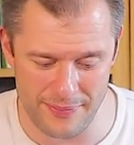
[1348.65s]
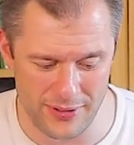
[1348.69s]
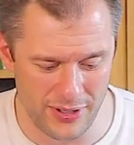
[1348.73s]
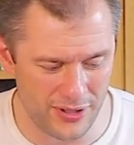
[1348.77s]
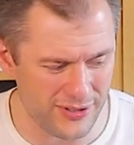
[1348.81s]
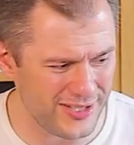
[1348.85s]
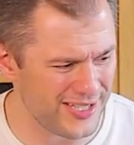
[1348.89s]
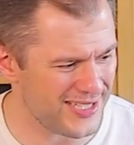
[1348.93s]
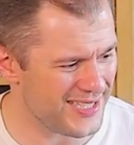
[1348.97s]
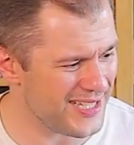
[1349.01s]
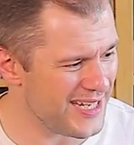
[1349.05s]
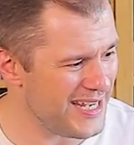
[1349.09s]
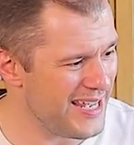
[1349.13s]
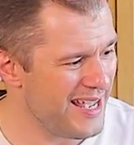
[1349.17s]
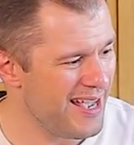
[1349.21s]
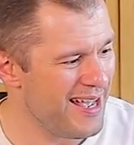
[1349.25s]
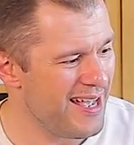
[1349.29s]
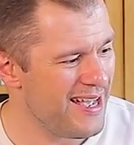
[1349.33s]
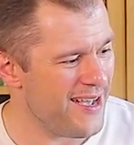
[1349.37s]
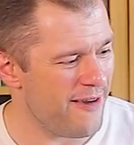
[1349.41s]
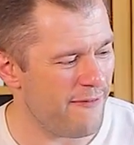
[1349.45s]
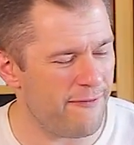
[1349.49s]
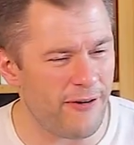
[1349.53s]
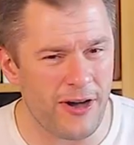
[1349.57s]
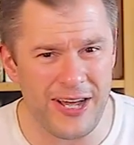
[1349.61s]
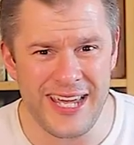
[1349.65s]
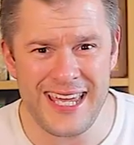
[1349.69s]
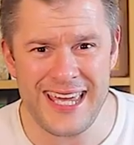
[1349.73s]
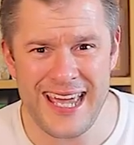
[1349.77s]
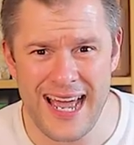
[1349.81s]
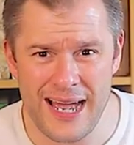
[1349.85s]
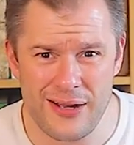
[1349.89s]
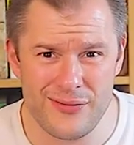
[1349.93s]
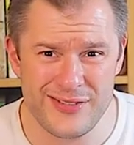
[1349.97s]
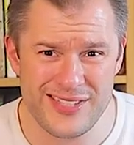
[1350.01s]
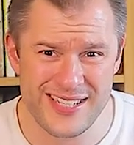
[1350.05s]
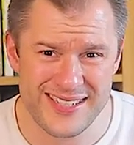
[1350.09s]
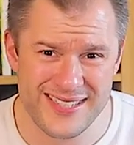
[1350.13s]
But honestly,
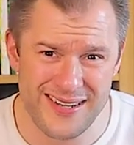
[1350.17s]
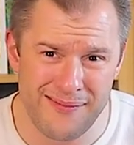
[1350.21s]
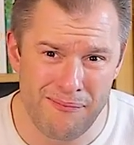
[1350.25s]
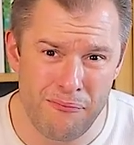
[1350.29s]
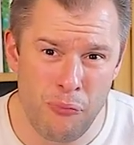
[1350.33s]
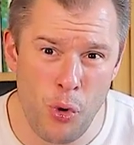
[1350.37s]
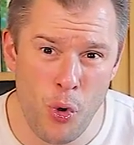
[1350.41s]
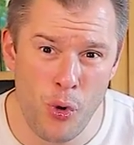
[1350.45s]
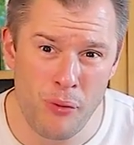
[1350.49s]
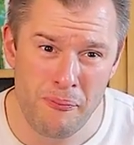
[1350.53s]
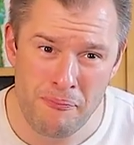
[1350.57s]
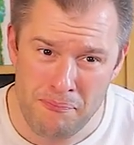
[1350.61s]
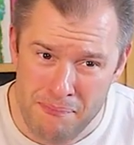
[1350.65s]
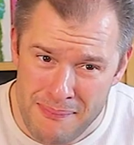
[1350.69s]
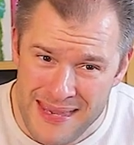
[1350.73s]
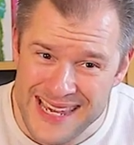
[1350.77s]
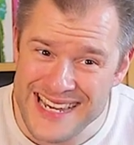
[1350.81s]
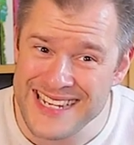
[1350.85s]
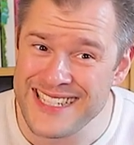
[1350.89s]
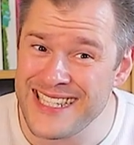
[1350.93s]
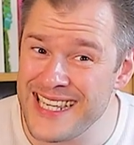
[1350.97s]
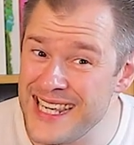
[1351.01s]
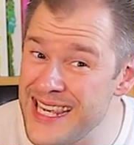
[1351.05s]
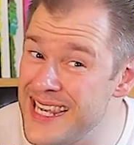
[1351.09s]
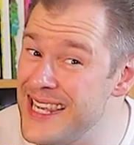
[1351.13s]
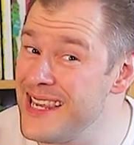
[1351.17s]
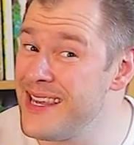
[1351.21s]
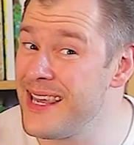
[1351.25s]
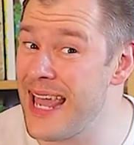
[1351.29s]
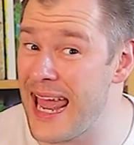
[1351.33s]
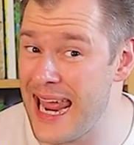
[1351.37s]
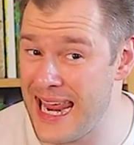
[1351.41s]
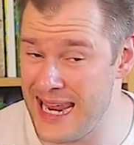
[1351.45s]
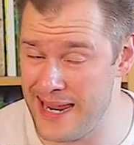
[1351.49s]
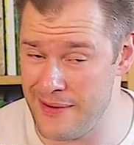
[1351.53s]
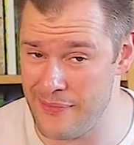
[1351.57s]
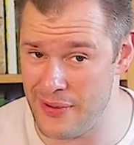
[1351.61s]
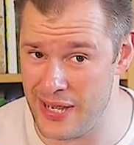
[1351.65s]
Viscounts is a more meaty
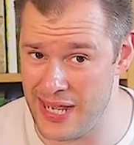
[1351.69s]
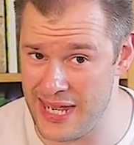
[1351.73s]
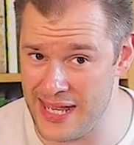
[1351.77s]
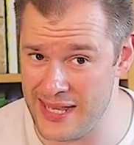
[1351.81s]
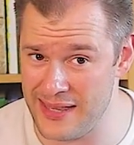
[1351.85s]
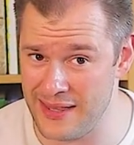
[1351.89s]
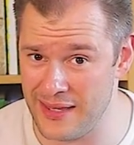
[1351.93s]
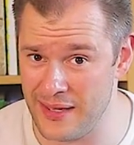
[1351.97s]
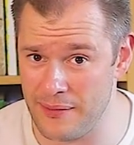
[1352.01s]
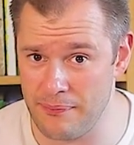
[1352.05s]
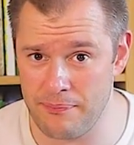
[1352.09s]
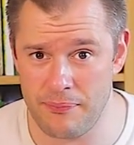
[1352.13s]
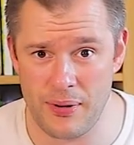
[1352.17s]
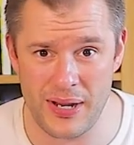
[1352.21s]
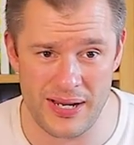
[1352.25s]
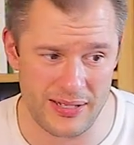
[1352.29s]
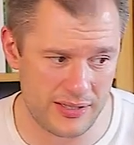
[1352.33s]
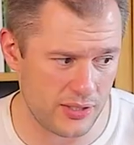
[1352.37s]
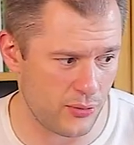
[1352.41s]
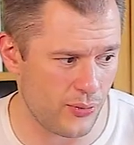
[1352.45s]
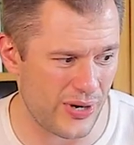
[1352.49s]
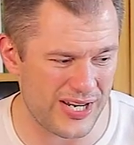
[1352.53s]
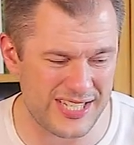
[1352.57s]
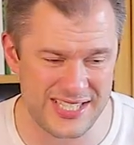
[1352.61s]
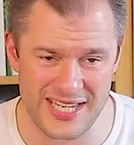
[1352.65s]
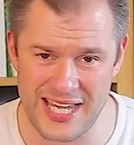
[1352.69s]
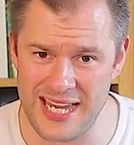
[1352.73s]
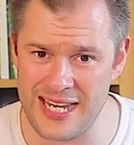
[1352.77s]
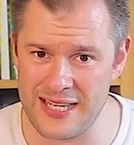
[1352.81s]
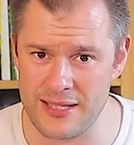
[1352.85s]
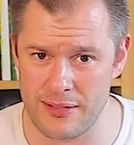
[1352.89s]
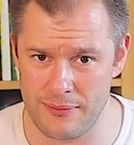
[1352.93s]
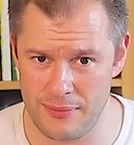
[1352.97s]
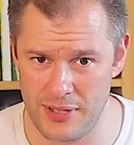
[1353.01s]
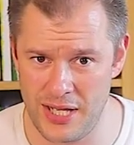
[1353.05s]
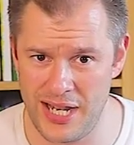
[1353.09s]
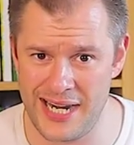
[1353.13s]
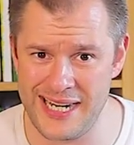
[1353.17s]
game in the West
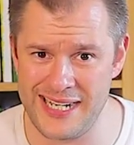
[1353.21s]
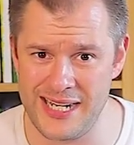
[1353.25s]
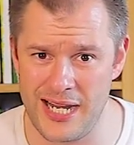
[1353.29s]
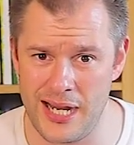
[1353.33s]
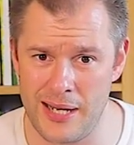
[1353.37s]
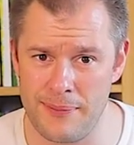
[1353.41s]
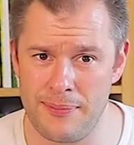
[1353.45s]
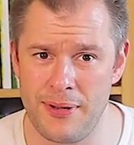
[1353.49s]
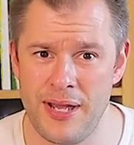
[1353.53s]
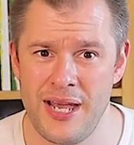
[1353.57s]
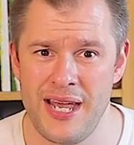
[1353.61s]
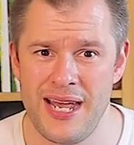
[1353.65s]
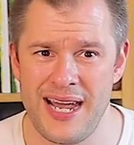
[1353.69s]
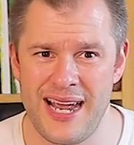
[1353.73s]
Kingdom lineup,